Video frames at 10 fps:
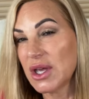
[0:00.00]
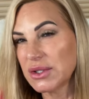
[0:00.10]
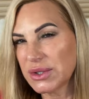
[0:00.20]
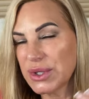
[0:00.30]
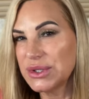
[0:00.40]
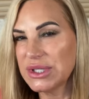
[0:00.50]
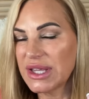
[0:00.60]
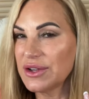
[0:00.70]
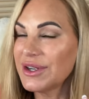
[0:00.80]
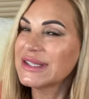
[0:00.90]
So you,
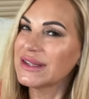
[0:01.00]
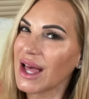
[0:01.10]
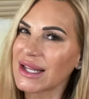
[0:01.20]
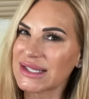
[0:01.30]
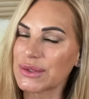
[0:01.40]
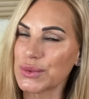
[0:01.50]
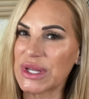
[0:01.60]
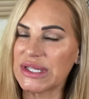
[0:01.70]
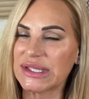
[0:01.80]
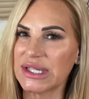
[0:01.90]
there is a lot of
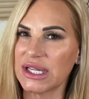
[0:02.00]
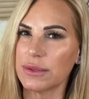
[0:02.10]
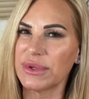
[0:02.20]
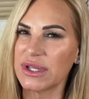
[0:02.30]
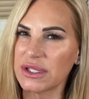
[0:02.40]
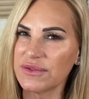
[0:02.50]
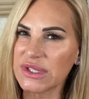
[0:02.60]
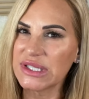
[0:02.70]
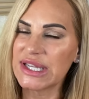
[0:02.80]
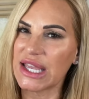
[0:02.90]
sweetness in here because you have the
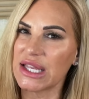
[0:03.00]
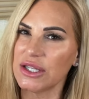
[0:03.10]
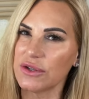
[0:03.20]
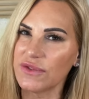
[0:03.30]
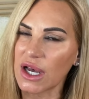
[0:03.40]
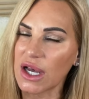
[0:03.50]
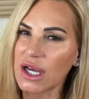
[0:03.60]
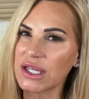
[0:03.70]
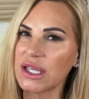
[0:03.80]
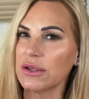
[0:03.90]
date, you have the
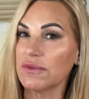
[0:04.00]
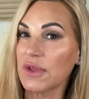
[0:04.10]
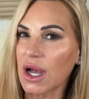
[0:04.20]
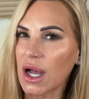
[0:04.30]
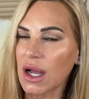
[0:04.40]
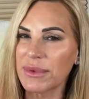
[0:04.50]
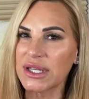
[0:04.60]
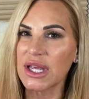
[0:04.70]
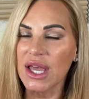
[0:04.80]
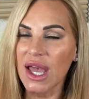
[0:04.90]
honey, you have the
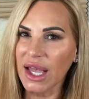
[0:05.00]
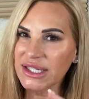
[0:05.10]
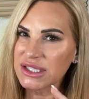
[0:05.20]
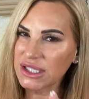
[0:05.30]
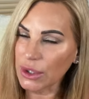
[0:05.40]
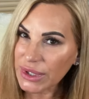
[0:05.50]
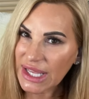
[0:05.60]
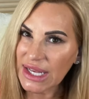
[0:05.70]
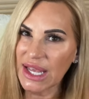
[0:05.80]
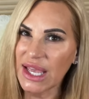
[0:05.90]
almond. I don't
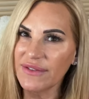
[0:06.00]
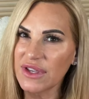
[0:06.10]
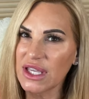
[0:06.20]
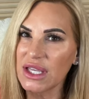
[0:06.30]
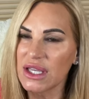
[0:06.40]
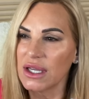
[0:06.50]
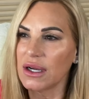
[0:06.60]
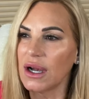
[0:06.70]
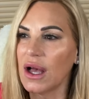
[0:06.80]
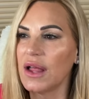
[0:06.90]
get heavy
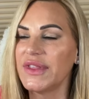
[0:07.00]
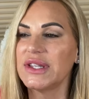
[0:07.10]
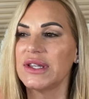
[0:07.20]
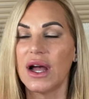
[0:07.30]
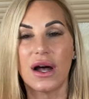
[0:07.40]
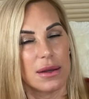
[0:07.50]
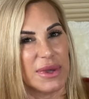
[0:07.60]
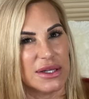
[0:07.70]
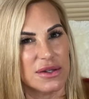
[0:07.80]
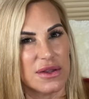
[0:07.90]
on the
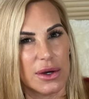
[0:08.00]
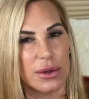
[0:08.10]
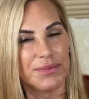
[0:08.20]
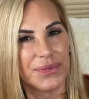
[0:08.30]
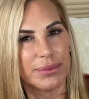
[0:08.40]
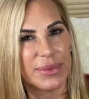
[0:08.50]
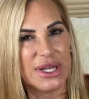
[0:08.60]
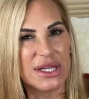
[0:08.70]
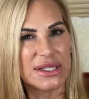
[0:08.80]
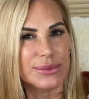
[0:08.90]
almond though, but
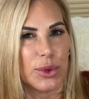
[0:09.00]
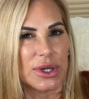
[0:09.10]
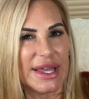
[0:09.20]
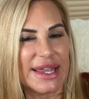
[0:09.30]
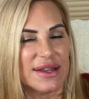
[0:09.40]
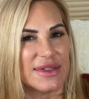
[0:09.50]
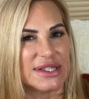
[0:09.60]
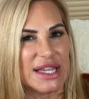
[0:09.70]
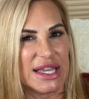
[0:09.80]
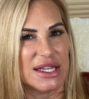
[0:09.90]
it is more like the
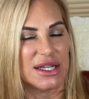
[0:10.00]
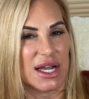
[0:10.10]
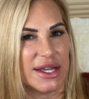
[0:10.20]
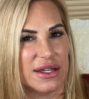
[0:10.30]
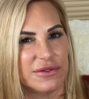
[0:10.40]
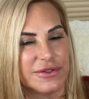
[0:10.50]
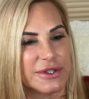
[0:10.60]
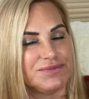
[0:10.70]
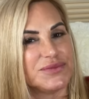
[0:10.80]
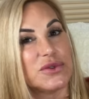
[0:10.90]
date kind of
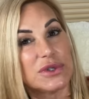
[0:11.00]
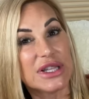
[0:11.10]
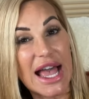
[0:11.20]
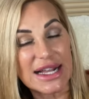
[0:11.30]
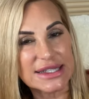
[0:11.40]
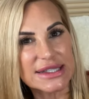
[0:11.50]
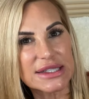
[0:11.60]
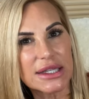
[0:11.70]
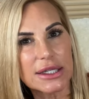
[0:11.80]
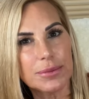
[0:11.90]
relaxes a
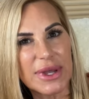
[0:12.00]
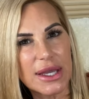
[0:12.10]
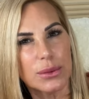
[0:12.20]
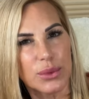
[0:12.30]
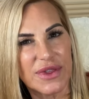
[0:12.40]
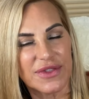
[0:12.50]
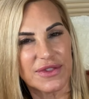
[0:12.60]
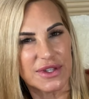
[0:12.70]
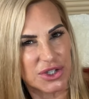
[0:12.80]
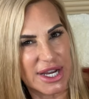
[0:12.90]
little bit with
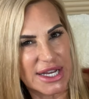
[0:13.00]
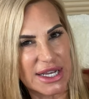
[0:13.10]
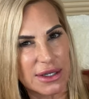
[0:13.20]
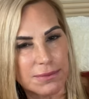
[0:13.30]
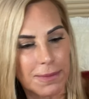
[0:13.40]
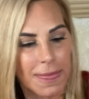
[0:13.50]
the dry down.